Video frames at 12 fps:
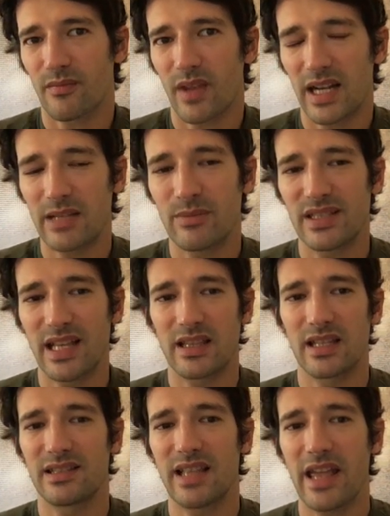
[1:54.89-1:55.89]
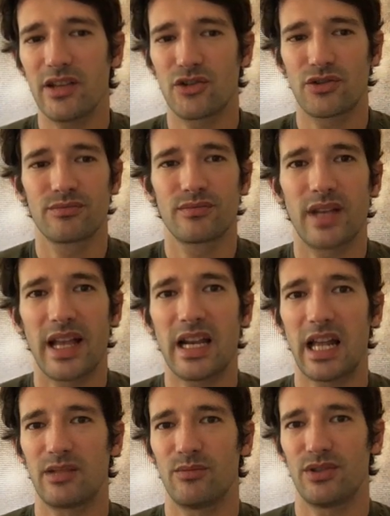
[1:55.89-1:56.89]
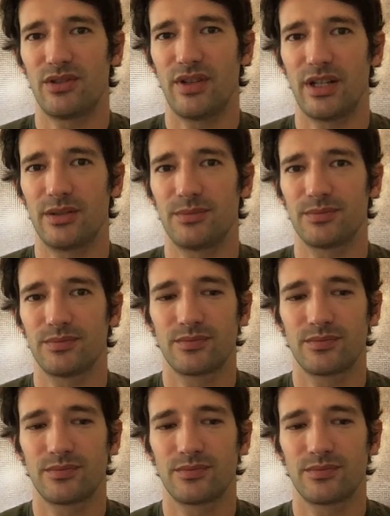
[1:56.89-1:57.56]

let me set the stage and an atmosphere.